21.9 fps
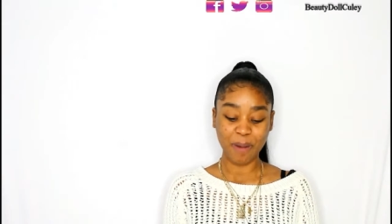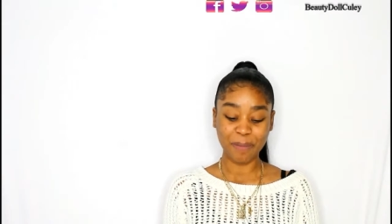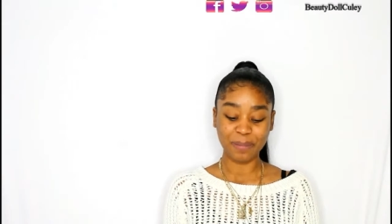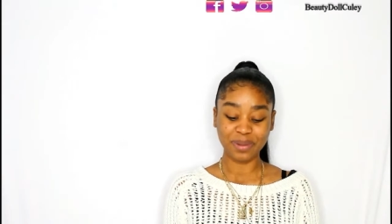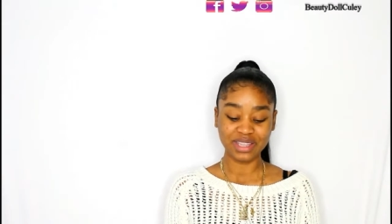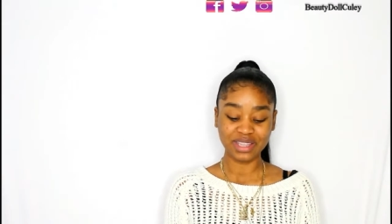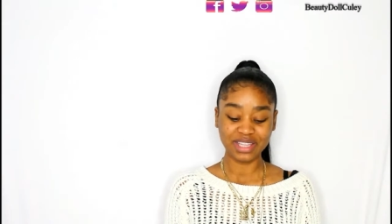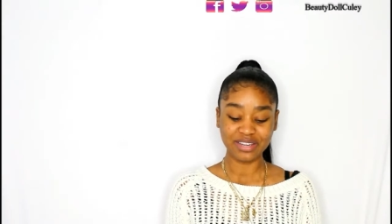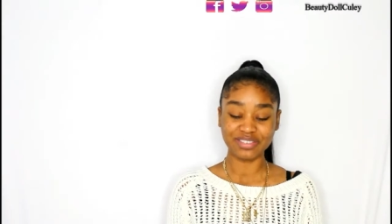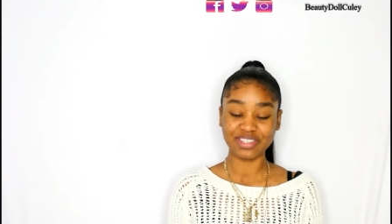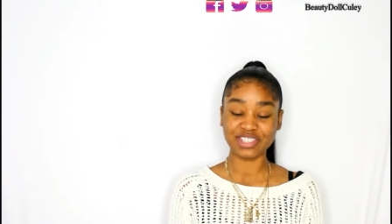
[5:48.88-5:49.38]
I'll
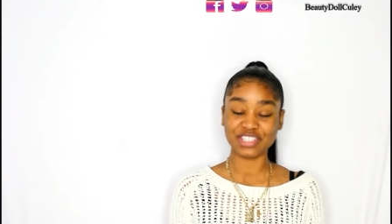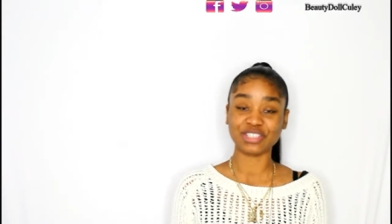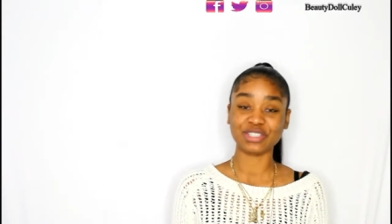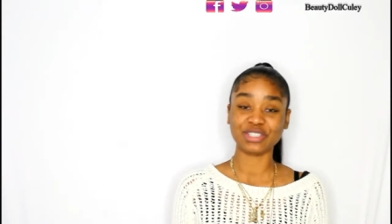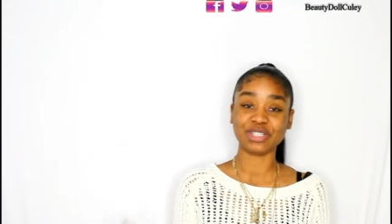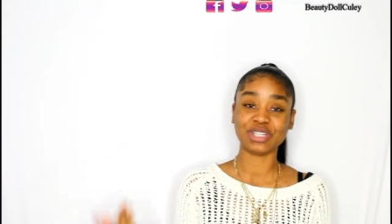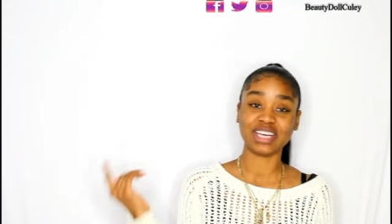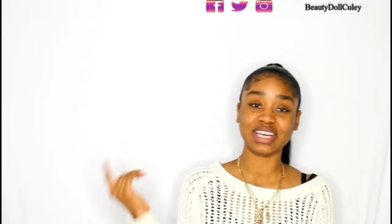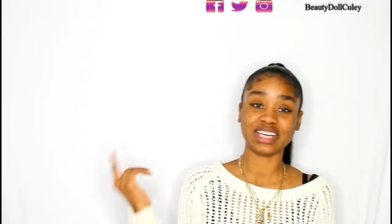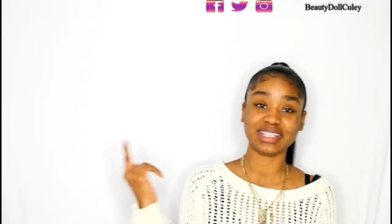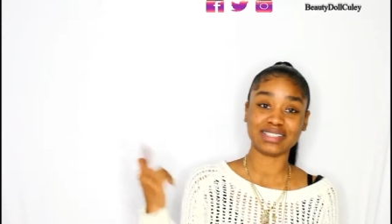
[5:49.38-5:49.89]
put the
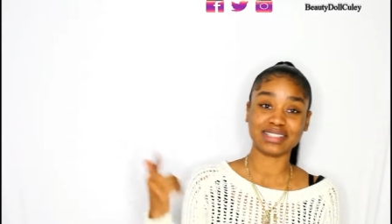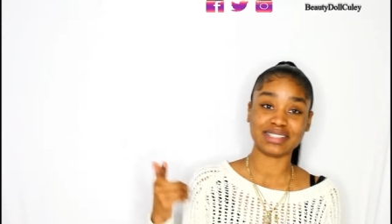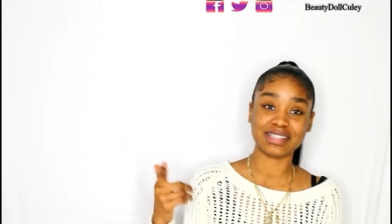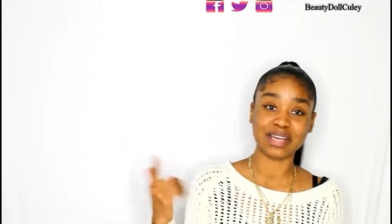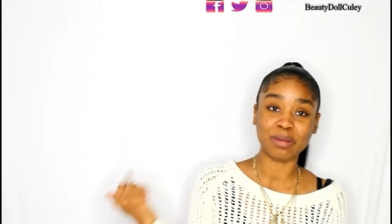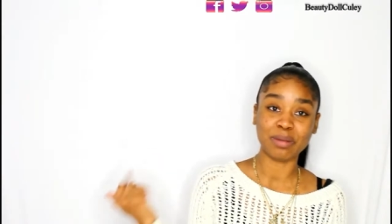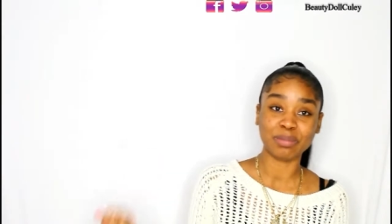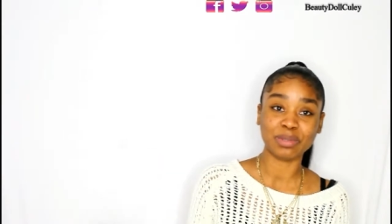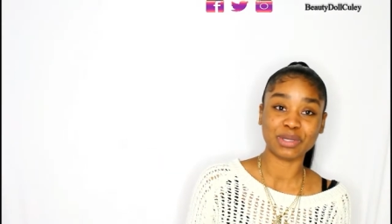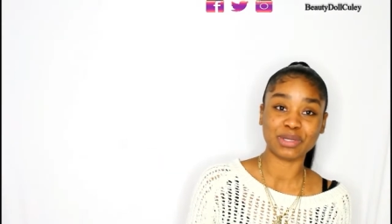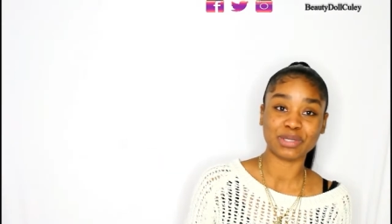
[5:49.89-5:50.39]
original link
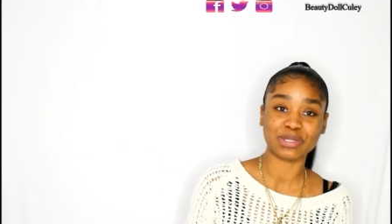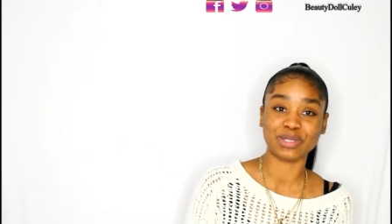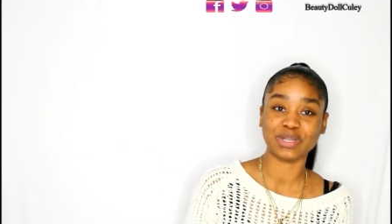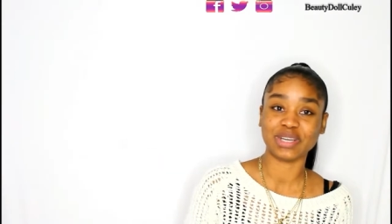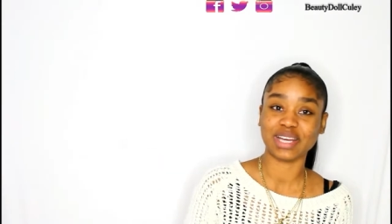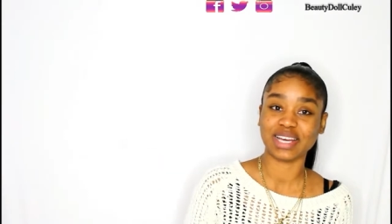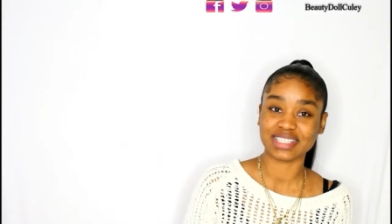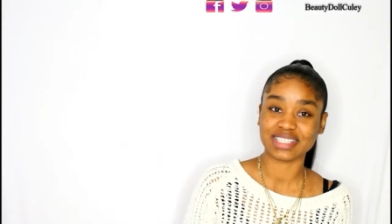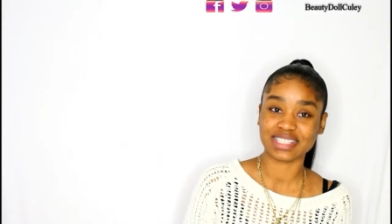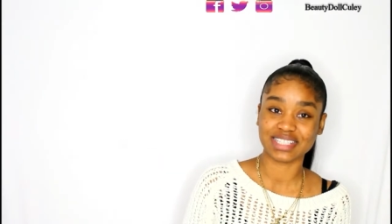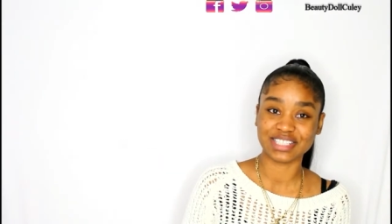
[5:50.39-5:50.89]
down below so you
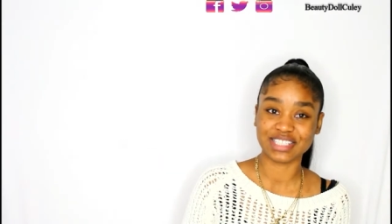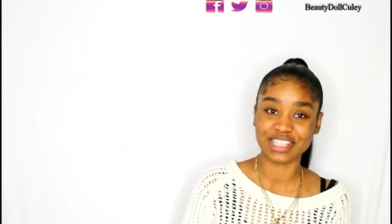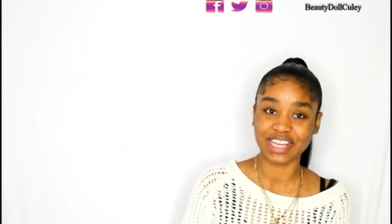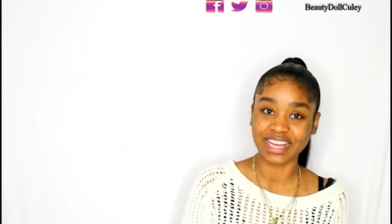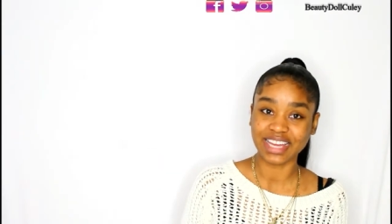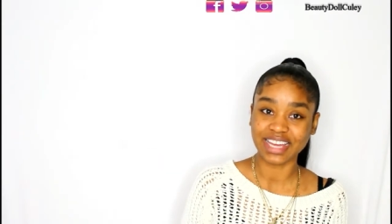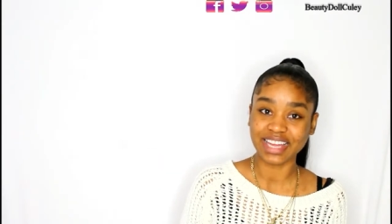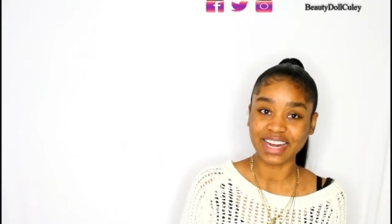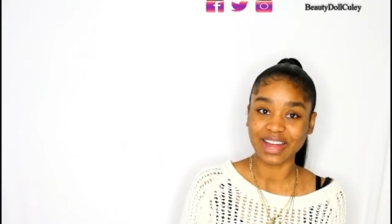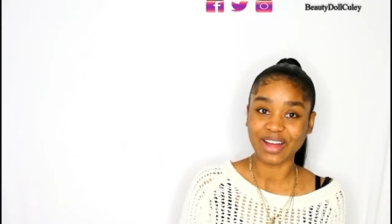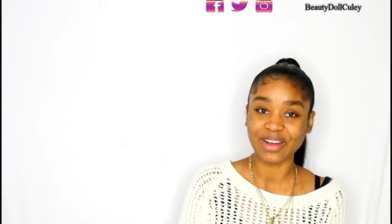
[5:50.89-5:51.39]
guys can
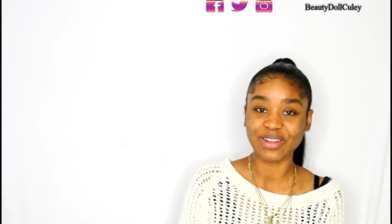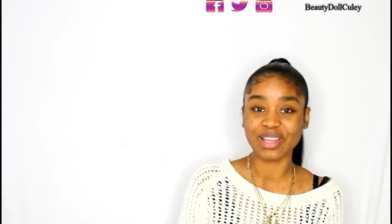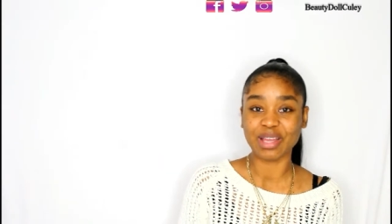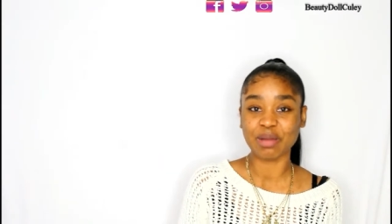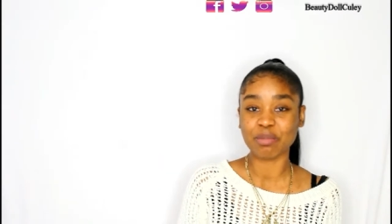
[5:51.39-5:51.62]
check it out.